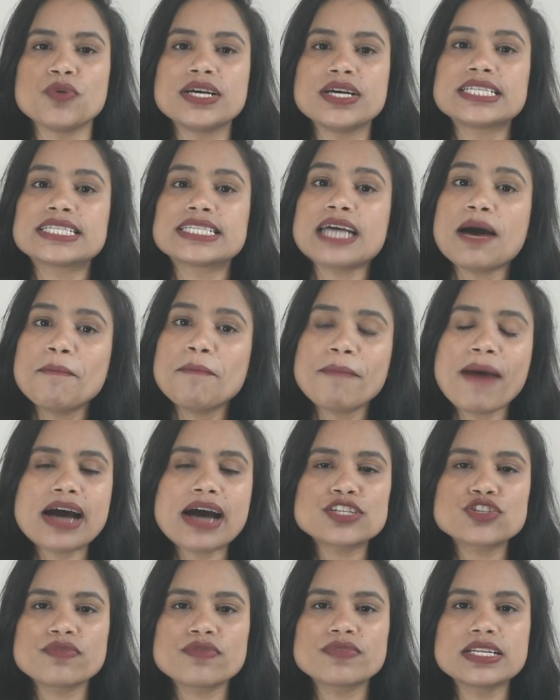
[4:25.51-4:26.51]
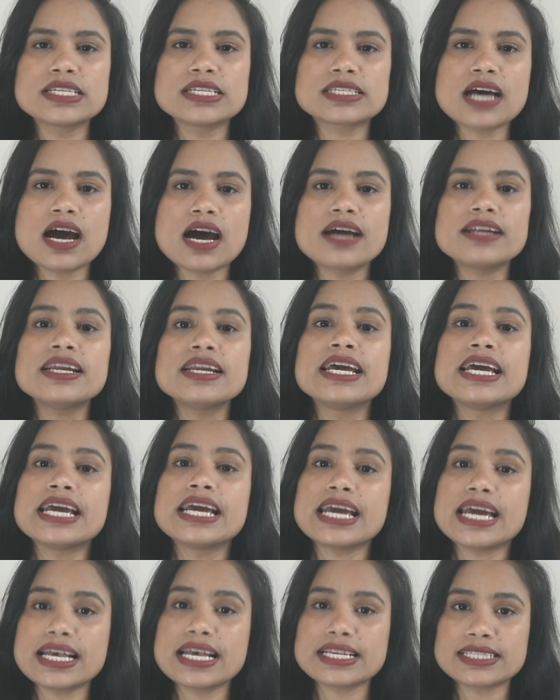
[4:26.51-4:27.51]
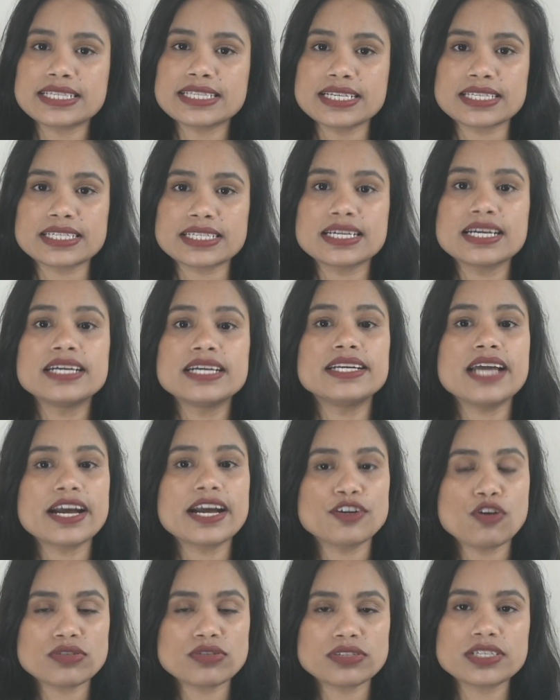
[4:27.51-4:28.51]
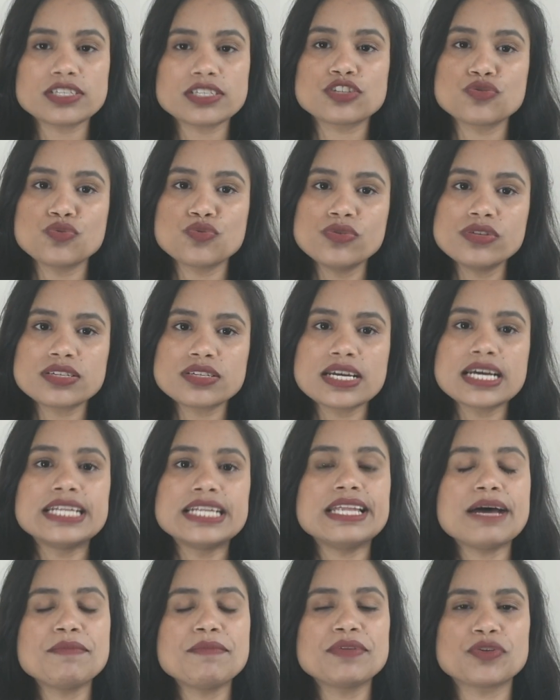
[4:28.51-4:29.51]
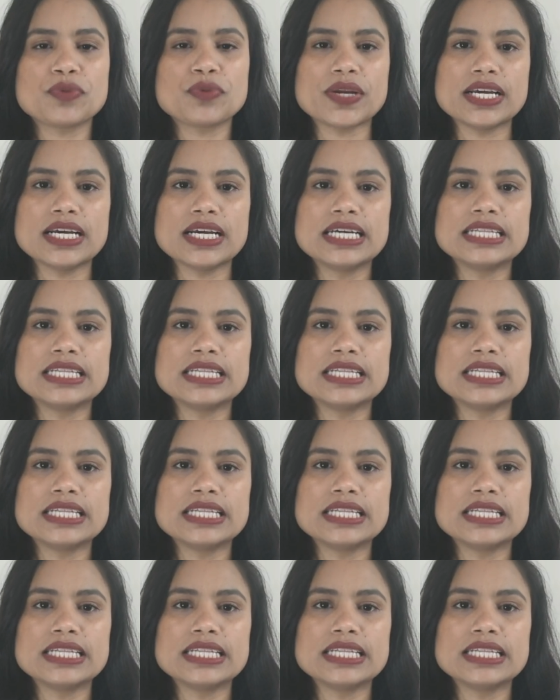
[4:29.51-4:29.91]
Some parts of the Nissan Assist diagnostics tools, number 3.